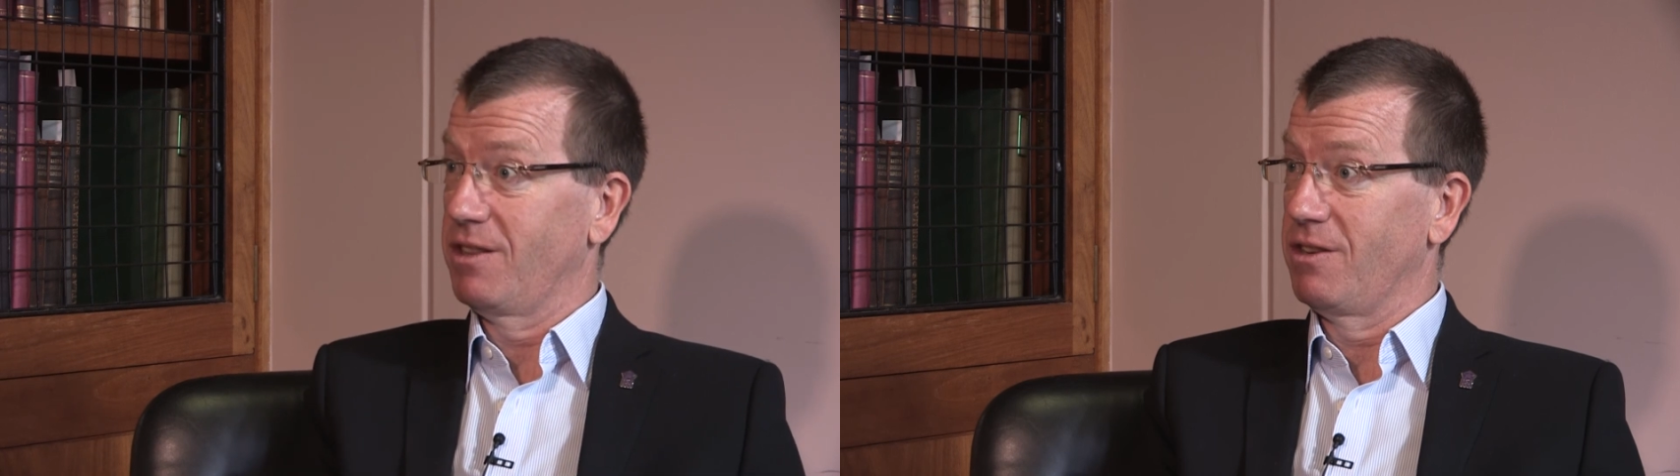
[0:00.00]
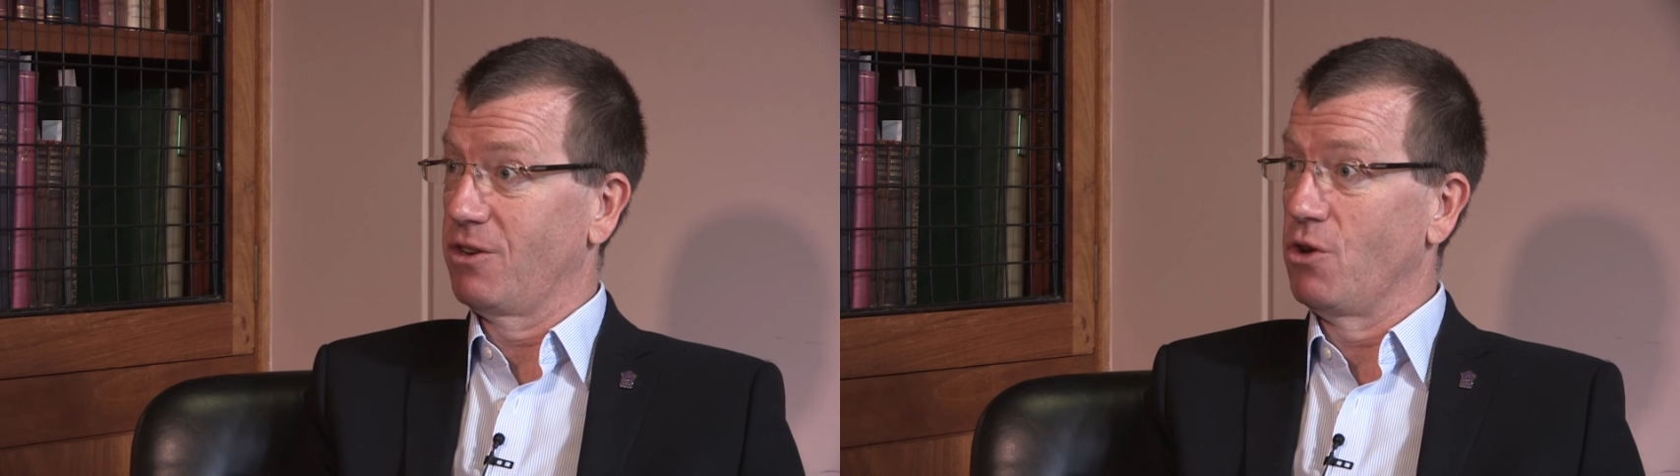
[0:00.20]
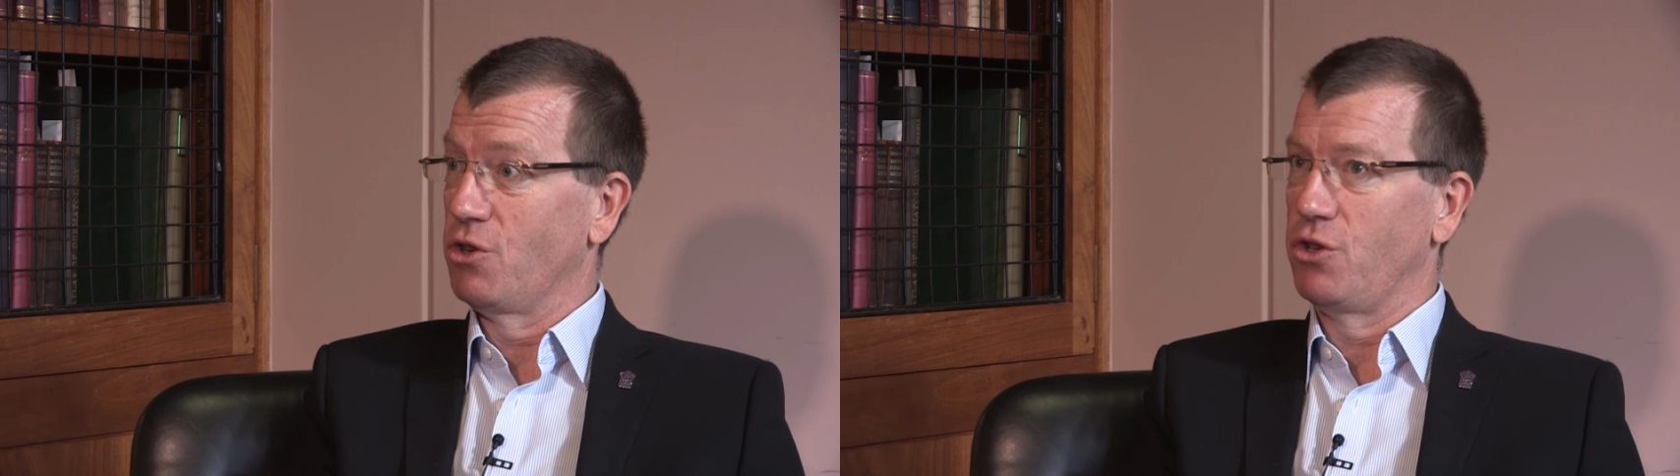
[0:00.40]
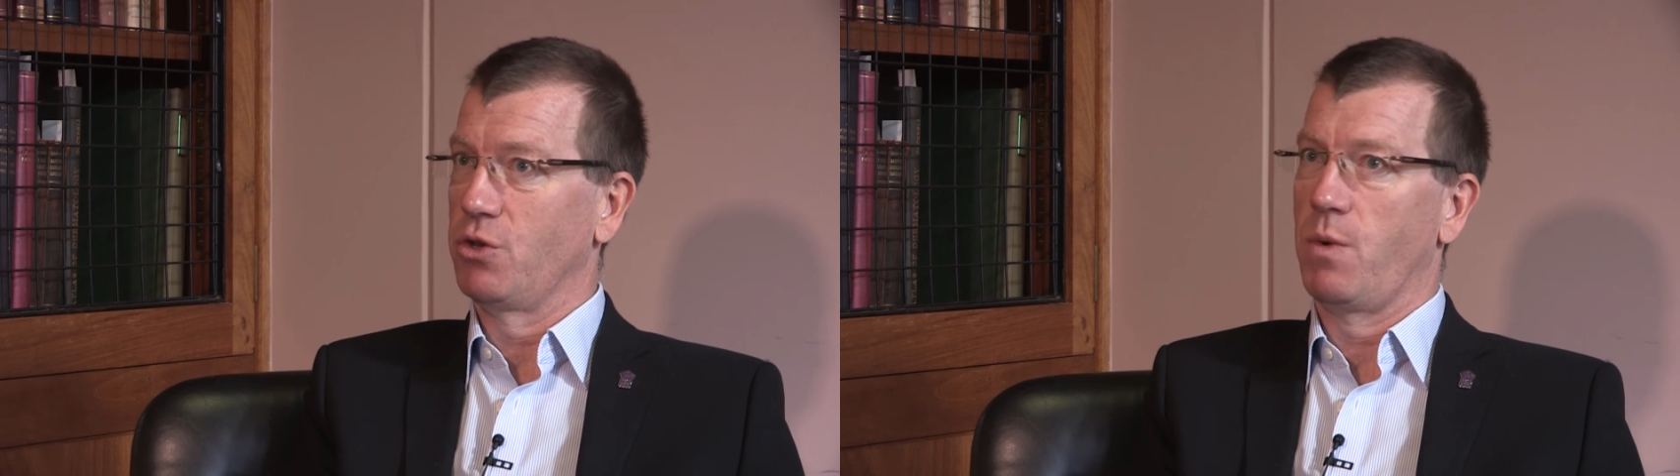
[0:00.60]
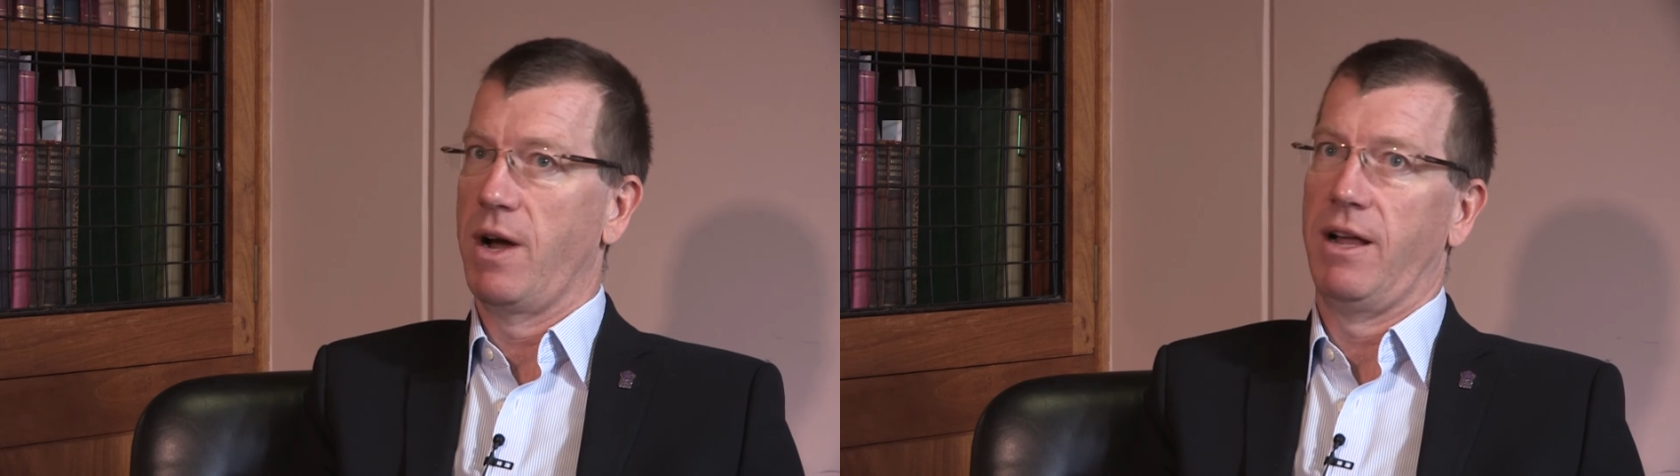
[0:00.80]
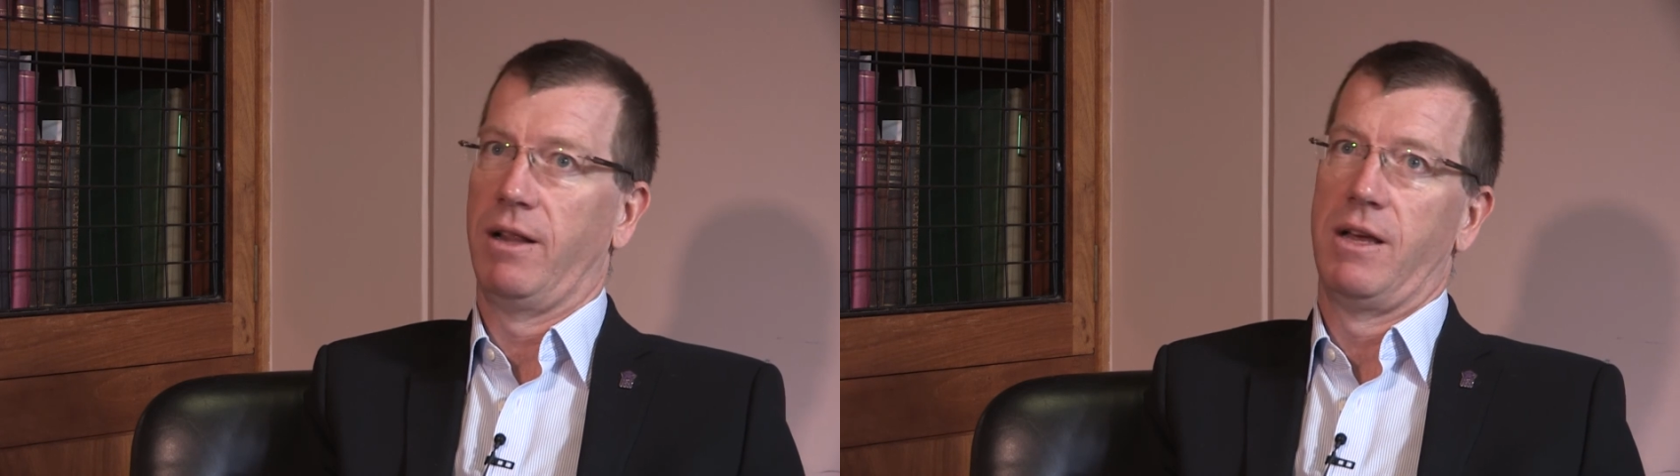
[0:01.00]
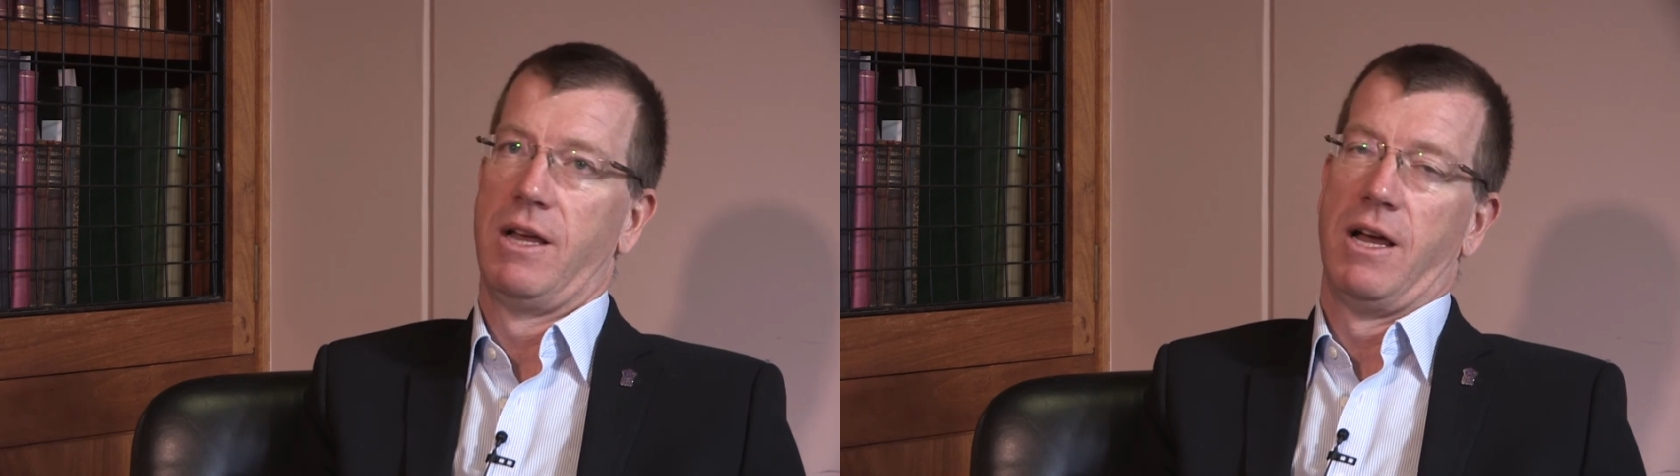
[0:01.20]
the cosh as well.